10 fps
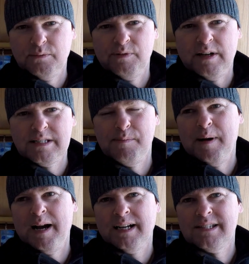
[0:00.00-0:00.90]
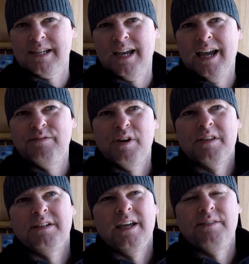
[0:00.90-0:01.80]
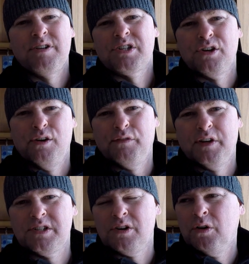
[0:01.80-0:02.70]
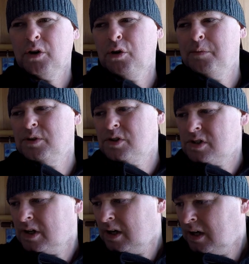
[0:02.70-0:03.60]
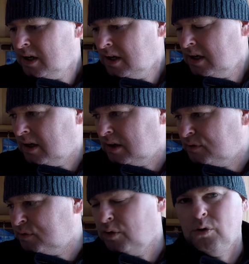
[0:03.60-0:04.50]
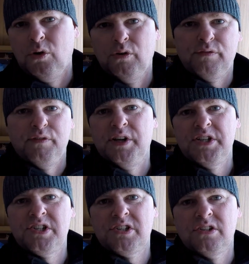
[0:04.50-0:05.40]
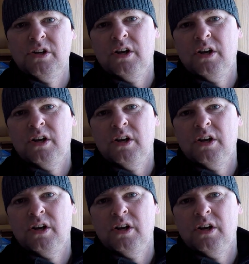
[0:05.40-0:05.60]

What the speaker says: We've anti-backed everything, every surface, all the cupboards, the floor, the fridge.